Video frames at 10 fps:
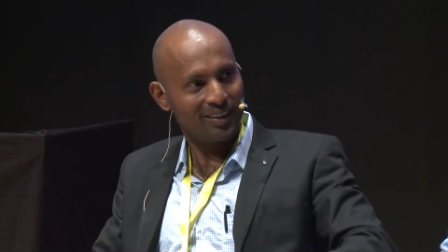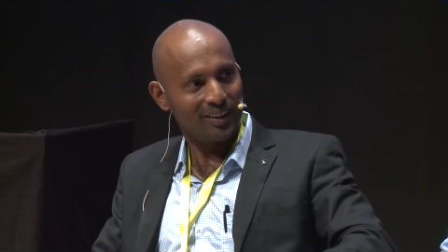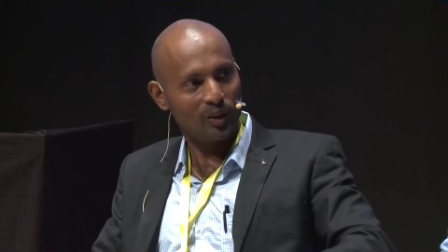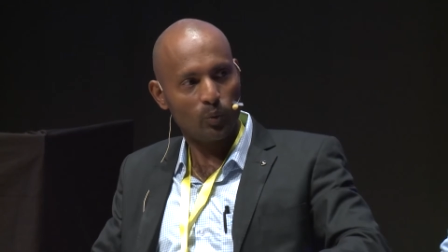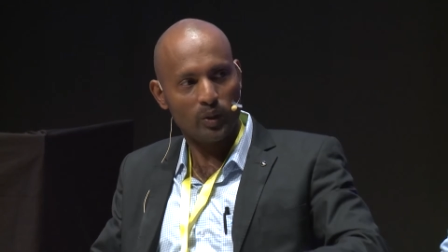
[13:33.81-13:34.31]

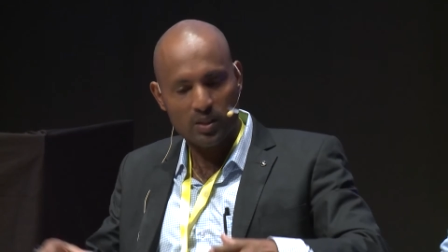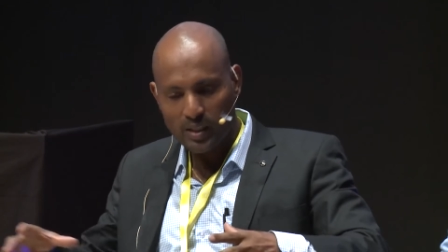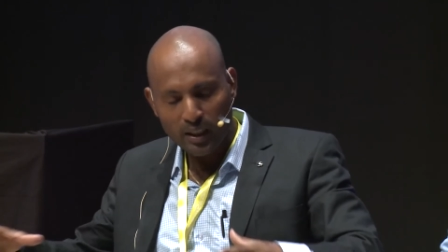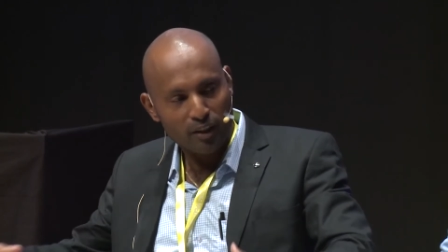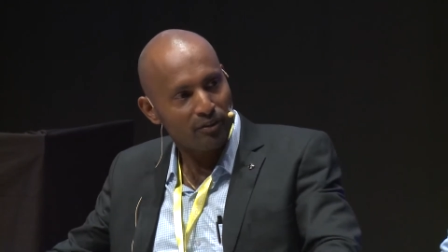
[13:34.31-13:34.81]
We
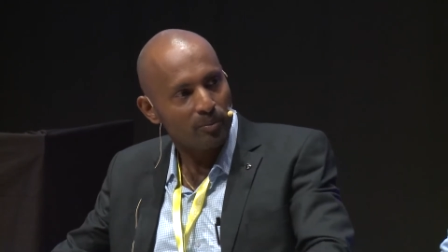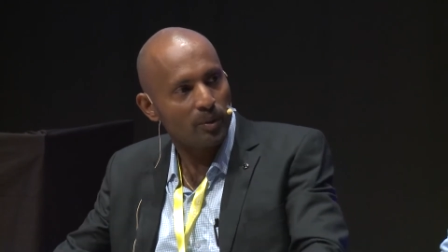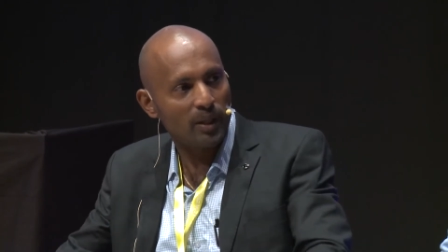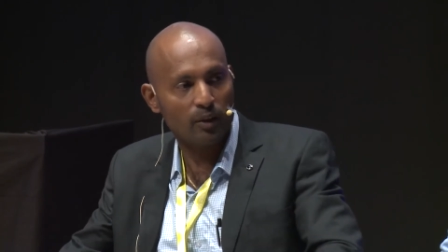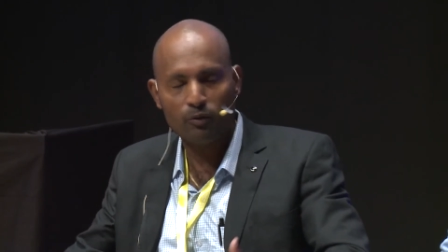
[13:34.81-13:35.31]
started from
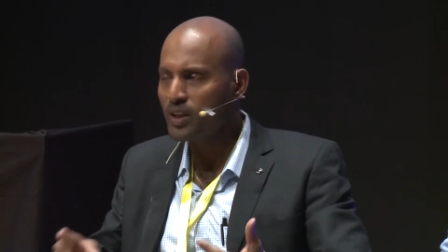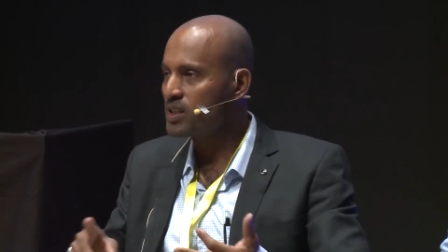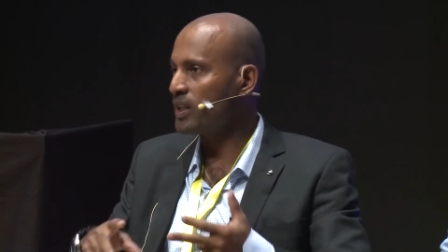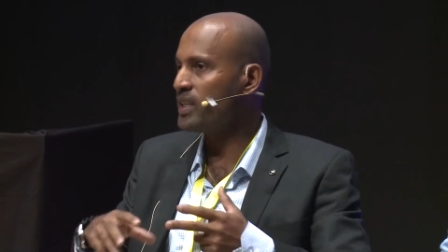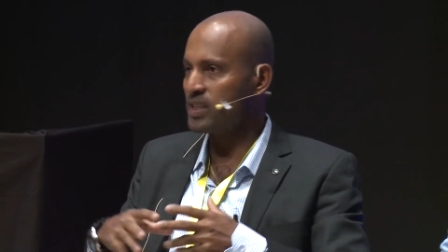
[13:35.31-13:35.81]

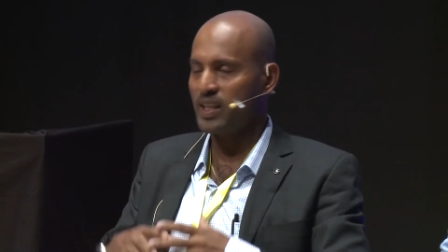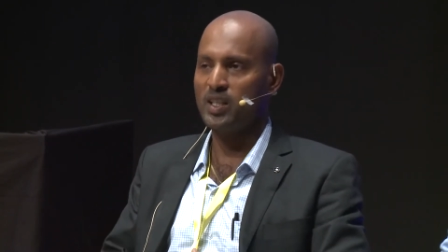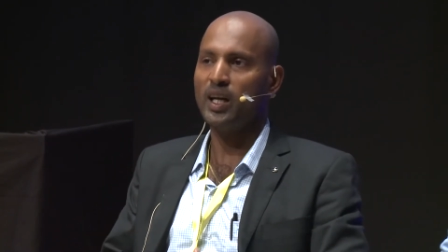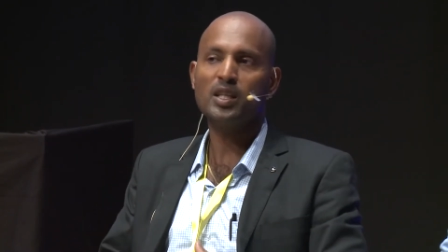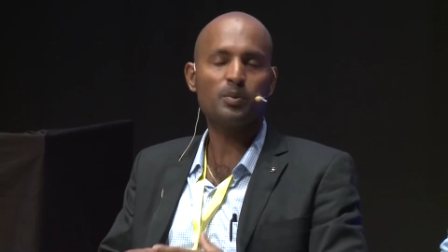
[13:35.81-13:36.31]
first, as I said,
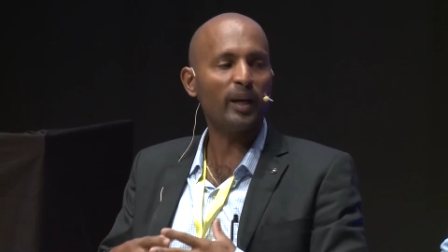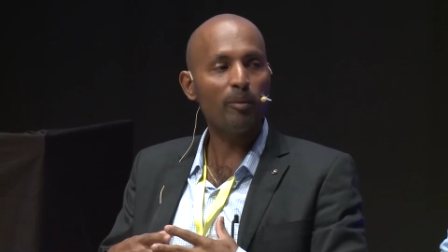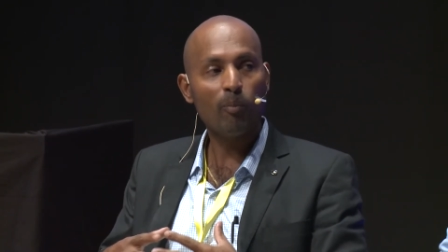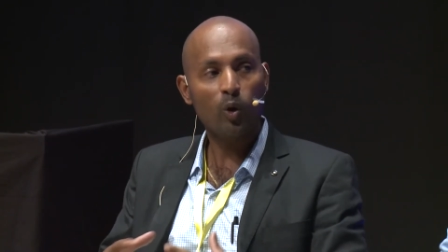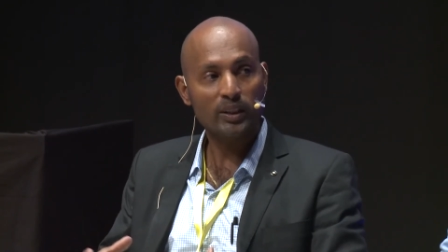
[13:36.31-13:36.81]
I spent
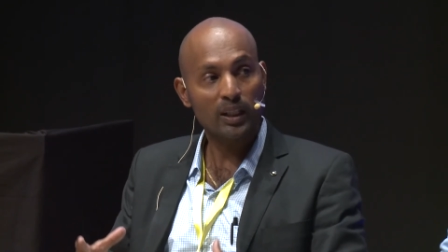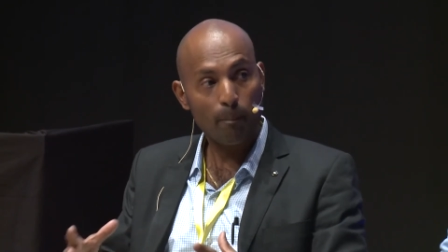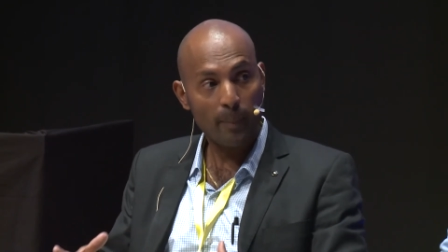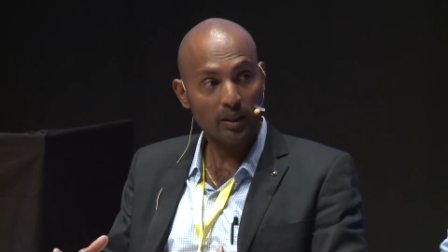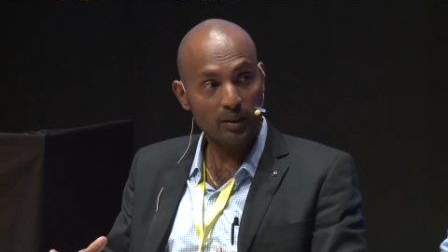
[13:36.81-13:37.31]
more than a
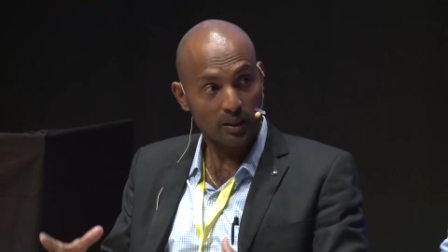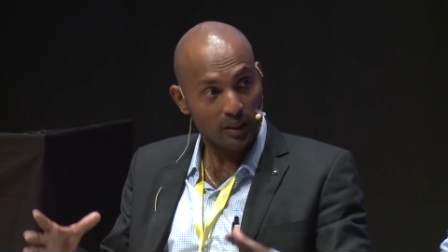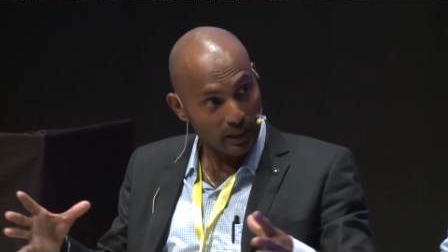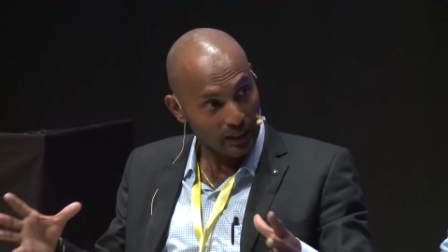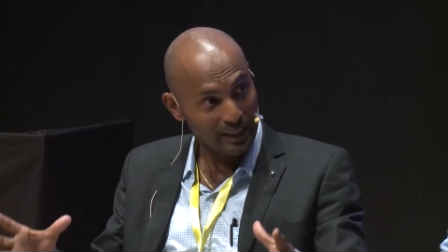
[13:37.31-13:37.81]
month
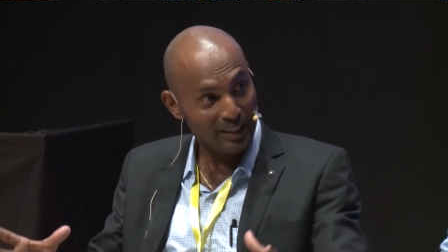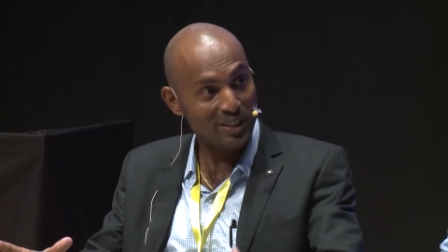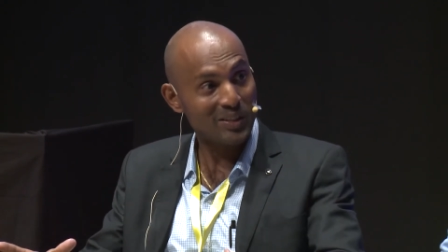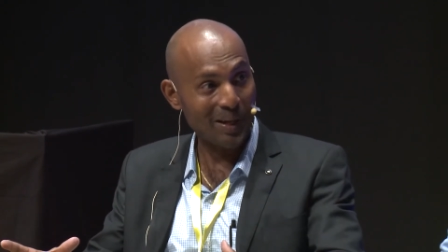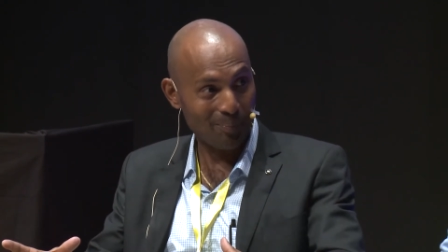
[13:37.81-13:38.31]
in the
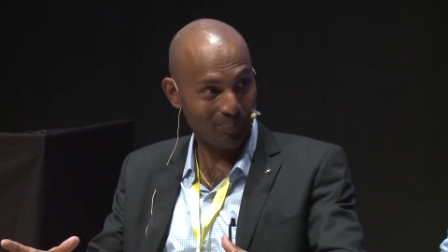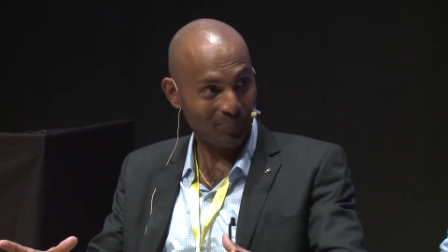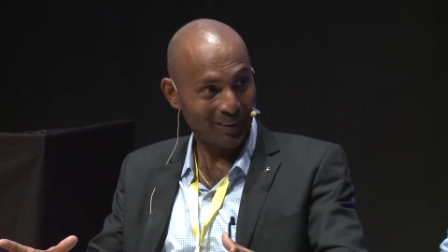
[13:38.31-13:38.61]
slum